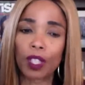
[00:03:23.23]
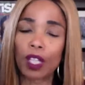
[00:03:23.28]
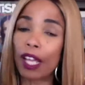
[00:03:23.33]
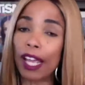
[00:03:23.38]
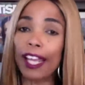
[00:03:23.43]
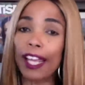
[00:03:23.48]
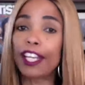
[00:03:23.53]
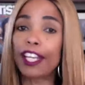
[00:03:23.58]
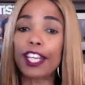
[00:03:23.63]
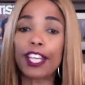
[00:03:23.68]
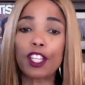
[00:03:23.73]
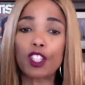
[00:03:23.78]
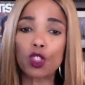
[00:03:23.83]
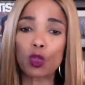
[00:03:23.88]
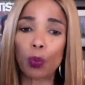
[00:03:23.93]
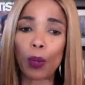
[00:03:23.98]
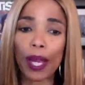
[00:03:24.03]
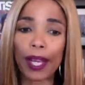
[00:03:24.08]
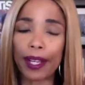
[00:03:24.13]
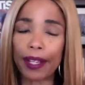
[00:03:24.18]
And he is
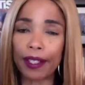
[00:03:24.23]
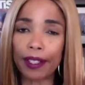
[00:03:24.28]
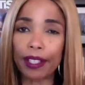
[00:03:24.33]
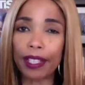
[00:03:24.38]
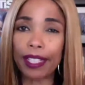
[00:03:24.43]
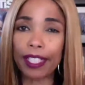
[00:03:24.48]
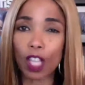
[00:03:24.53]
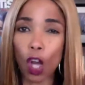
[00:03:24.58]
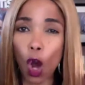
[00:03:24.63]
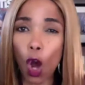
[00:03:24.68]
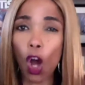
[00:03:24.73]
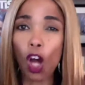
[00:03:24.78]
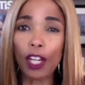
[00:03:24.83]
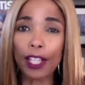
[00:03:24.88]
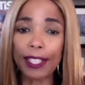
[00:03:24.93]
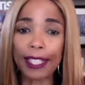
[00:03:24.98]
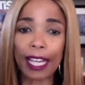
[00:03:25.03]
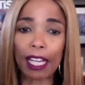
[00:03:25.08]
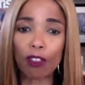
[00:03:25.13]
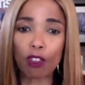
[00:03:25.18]
right.
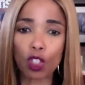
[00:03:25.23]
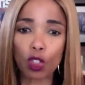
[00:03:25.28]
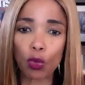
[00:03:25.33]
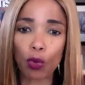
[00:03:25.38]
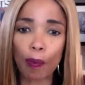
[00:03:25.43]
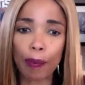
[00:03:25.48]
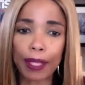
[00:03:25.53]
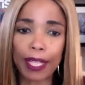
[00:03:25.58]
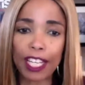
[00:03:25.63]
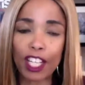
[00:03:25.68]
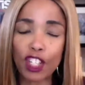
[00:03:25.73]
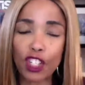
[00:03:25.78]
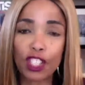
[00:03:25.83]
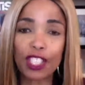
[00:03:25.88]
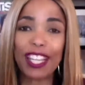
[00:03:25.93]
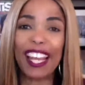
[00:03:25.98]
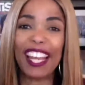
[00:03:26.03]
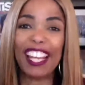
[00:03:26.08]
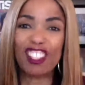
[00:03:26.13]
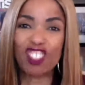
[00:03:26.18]
Calling out discrimination
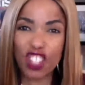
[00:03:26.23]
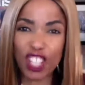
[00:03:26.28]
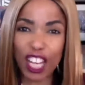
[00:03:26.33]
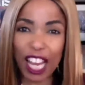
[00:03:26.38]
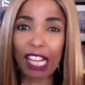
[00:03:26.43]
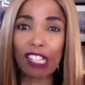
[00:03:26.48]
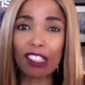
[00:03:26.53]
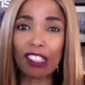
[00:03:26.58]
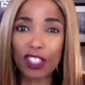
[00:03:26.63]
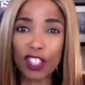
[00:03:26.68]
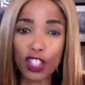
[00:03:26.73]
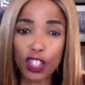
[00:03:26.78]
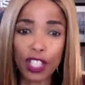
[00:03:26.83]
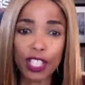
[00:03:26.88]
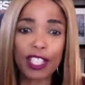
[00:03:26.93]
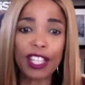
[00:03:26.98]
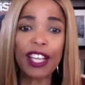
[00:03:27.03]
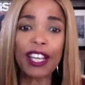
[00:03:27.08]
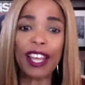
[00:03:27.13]
and challenging